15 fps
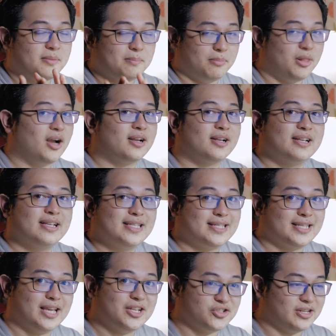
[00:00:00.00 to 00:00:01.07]
block
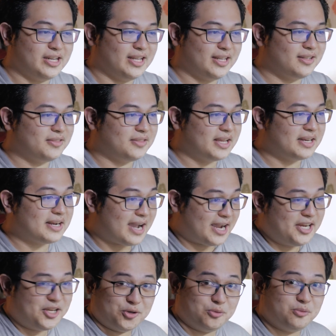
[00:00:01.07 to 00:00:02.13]
scheduling that
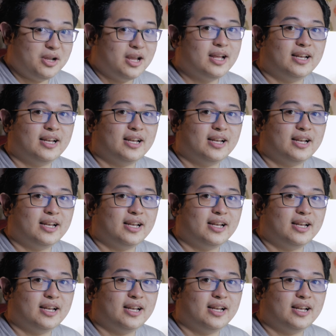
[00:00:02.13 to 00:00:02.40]
I do,